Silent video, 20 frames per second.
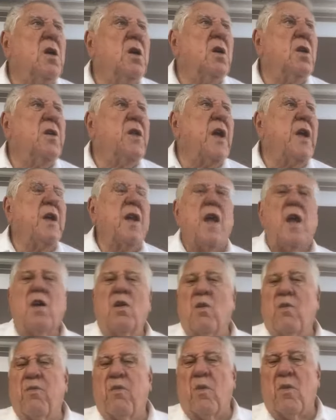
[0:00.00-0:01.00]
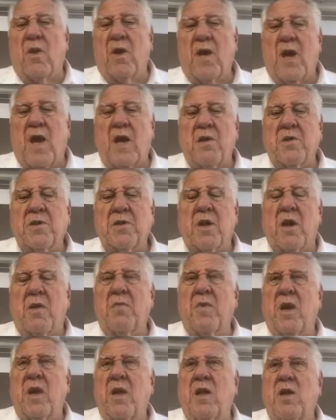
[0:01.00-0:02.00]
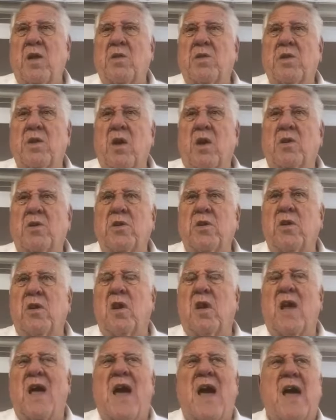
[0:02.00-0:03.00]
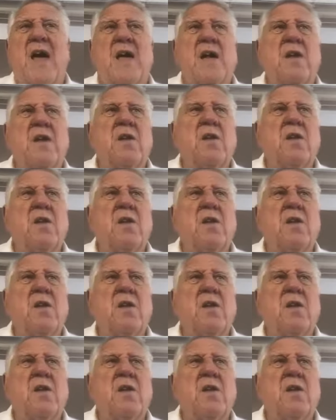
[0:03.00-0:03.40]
Think there ain't no fornicators coming in your church? You lying.